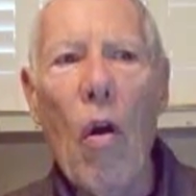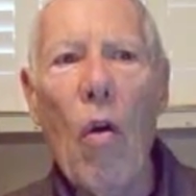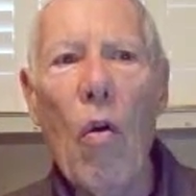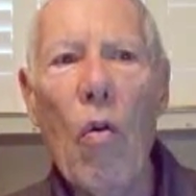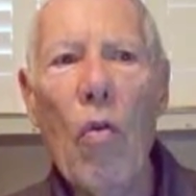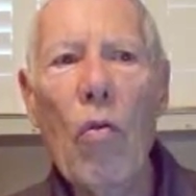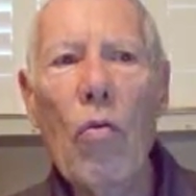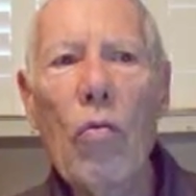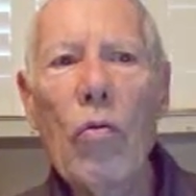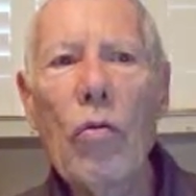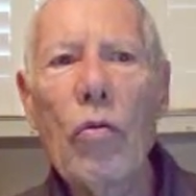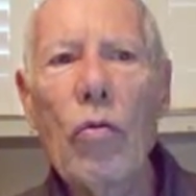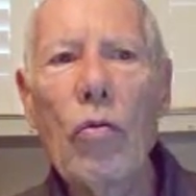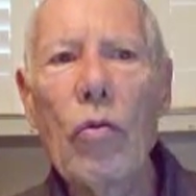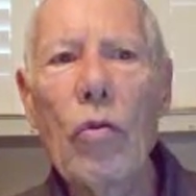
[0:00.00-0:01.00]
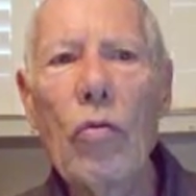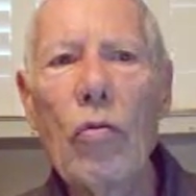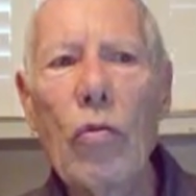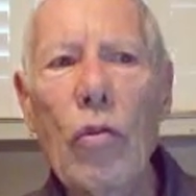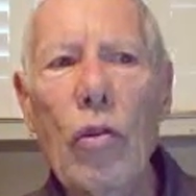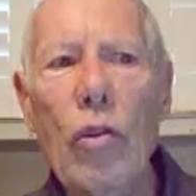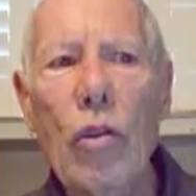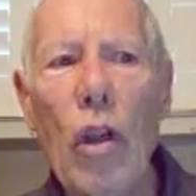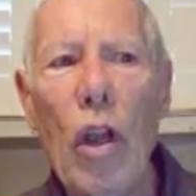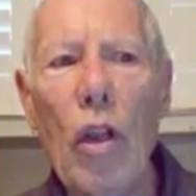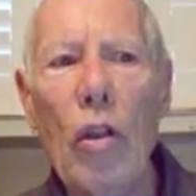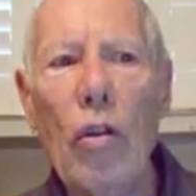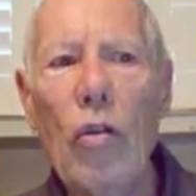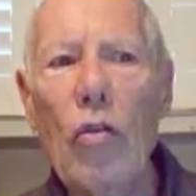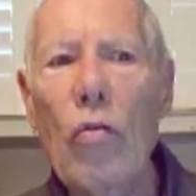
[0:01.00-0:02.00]
who do you say
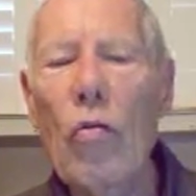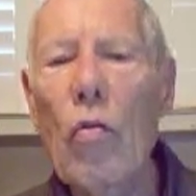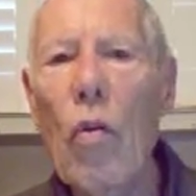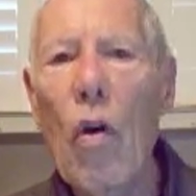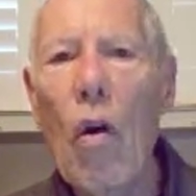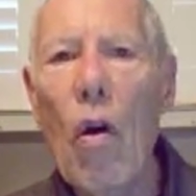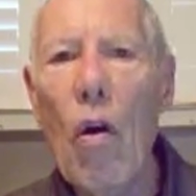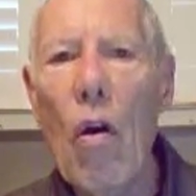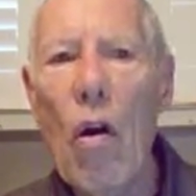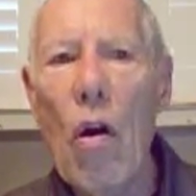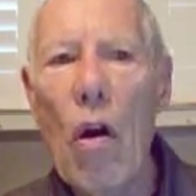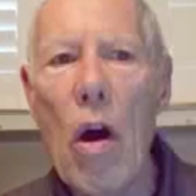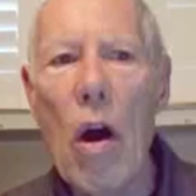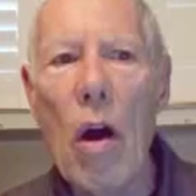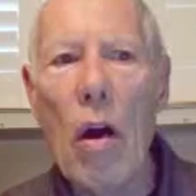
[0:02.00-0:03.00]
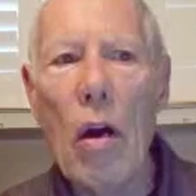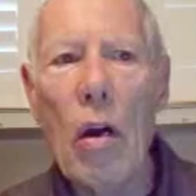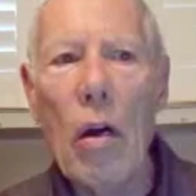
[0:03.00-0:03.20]
you are?